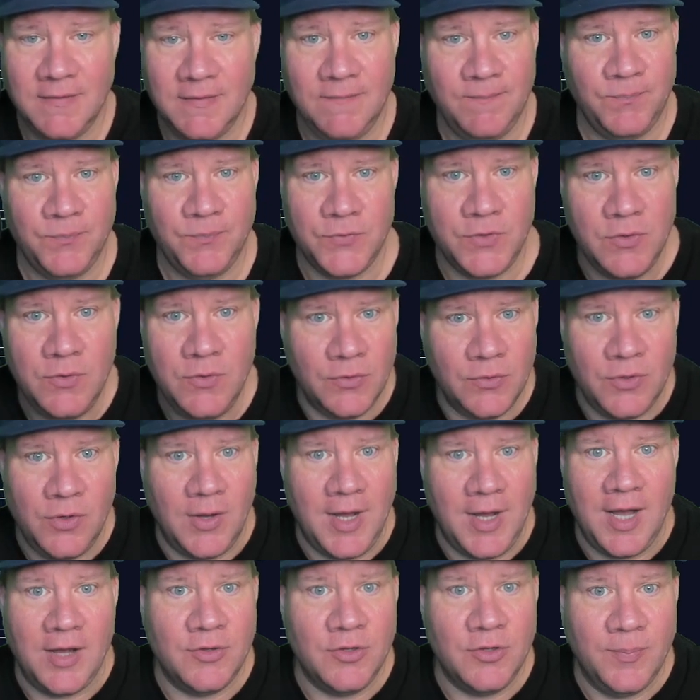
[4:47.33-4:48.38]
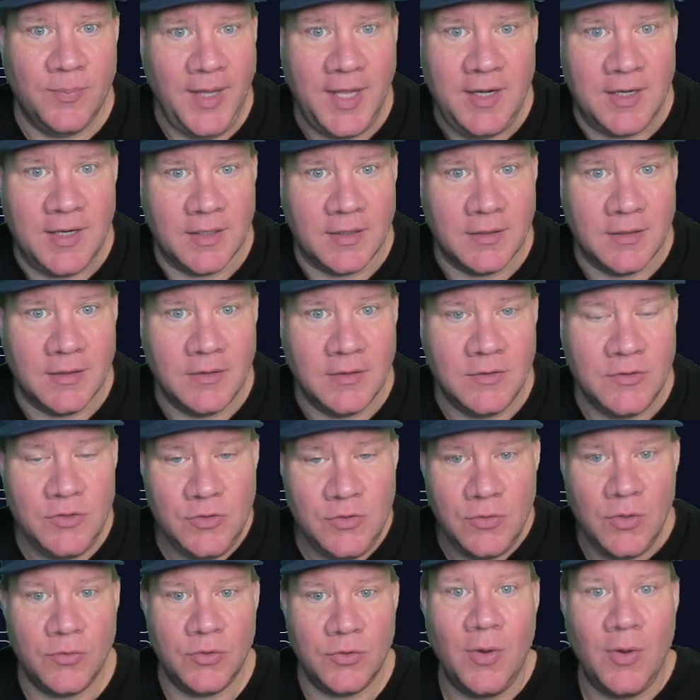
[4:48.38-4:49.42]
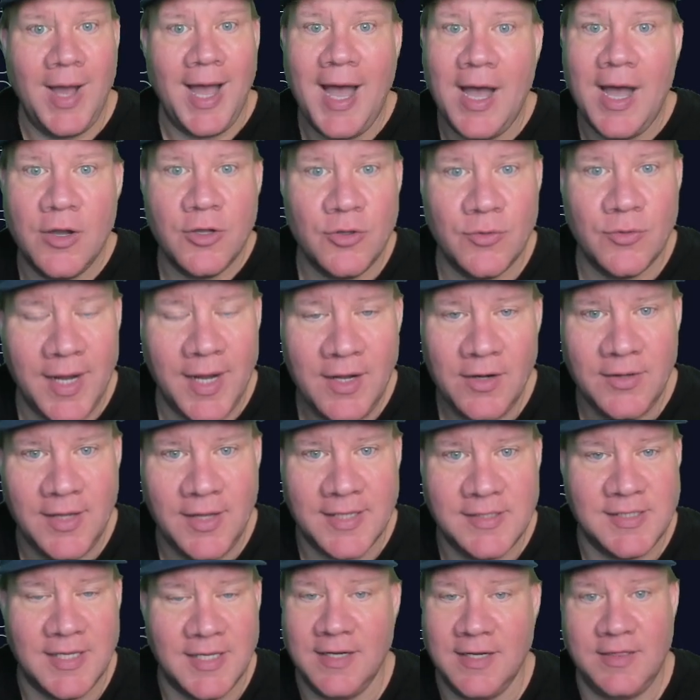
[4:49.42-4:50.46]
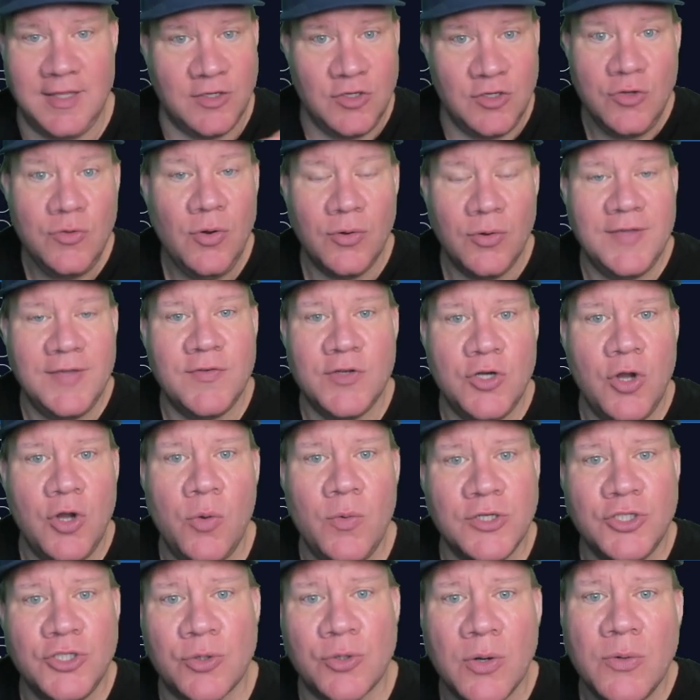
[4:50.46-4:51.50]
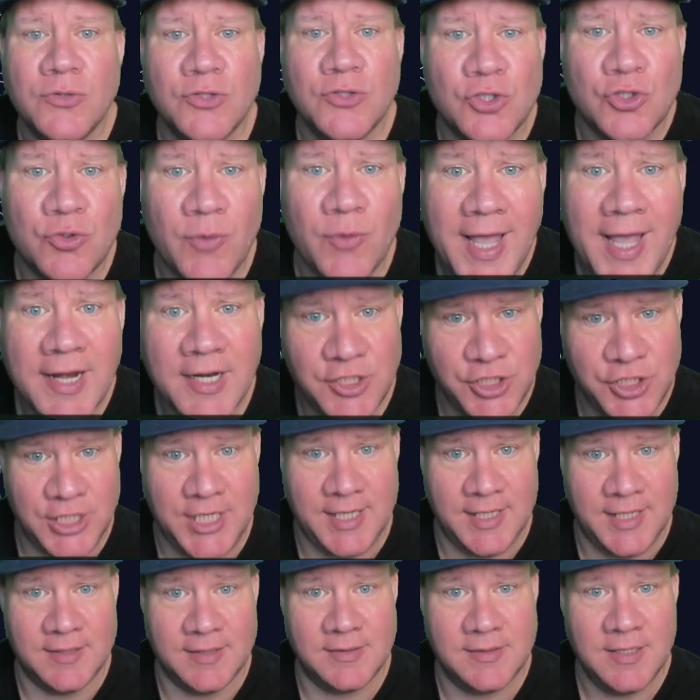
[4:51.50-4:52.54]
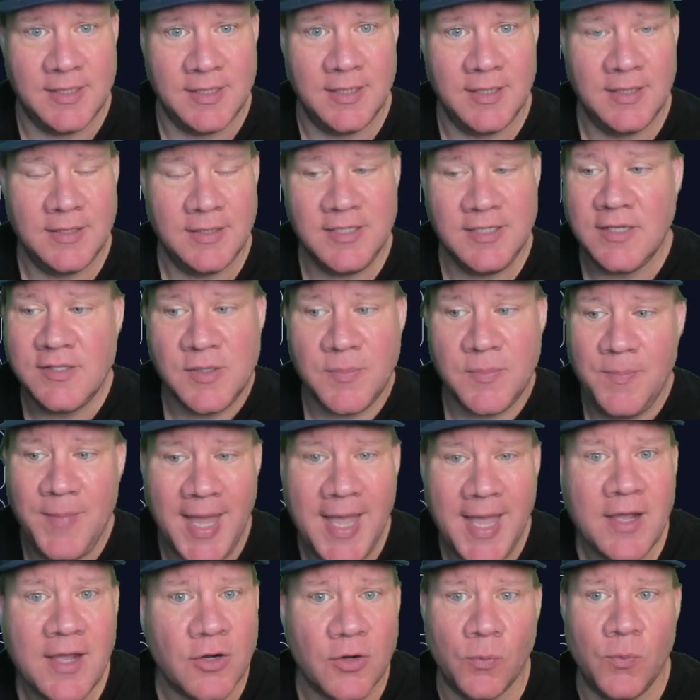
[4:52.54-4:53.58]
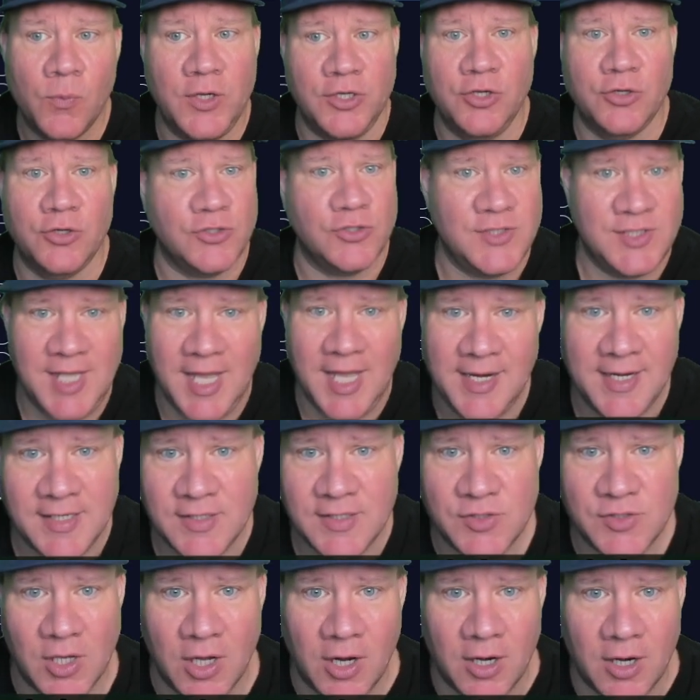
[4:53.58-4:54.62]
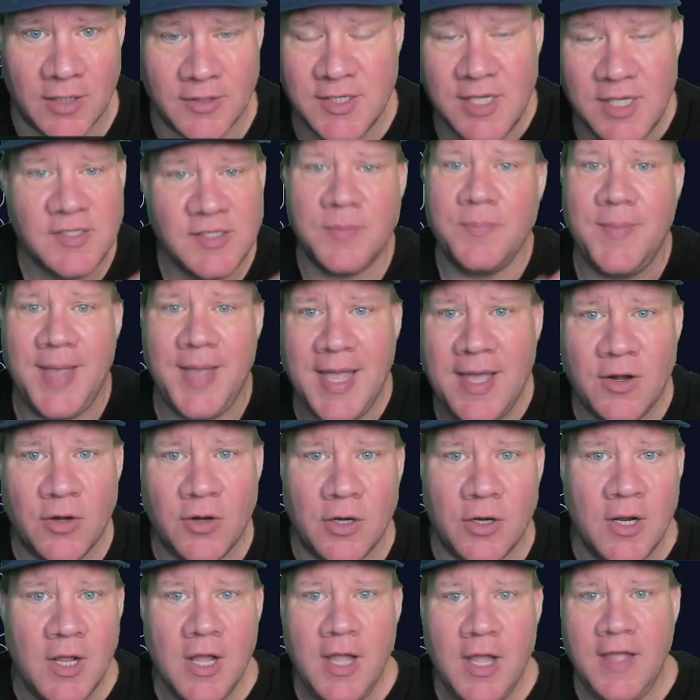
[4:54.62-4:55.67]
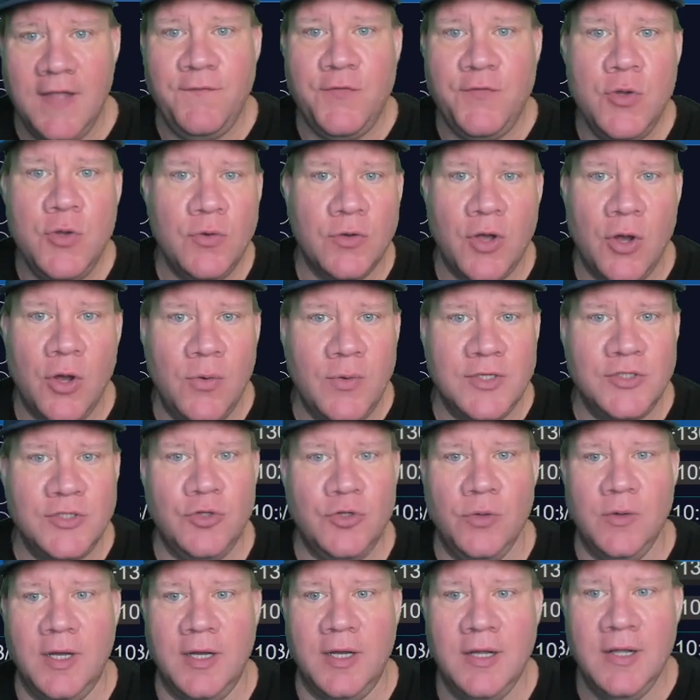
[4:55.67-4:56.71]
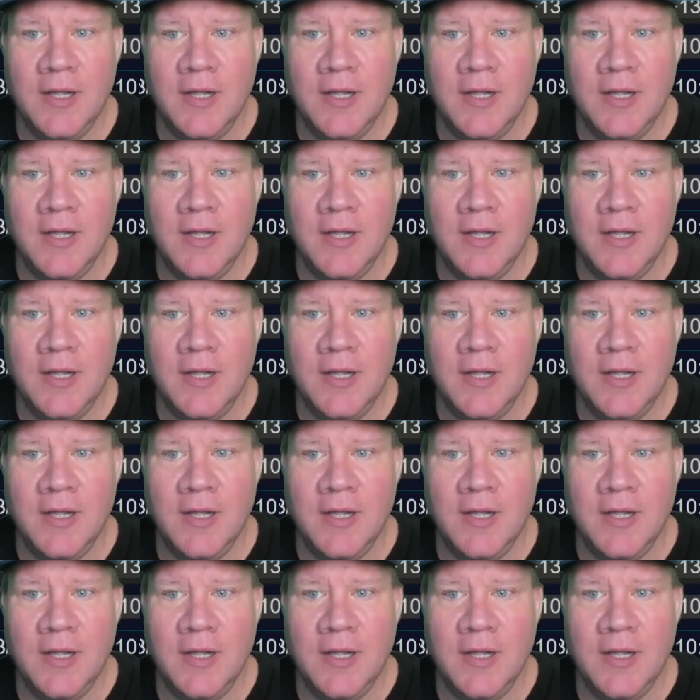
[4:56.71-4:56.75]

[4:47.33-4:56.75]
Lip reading: you don't know how you're betting. You don't know how you're analyzing anything. You don't even know what your own strategy is. Doesn't matter what your settings are. Doesn't matter if you go into a